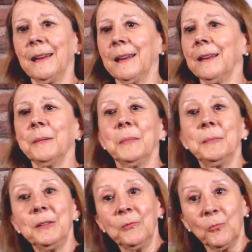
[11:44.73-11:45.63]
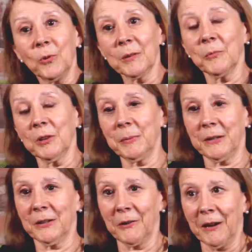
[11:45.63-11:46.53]
And then maybe one more
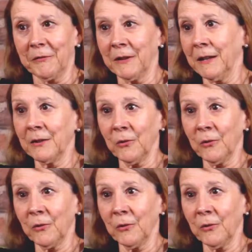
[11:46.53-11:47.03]
paragraph. And then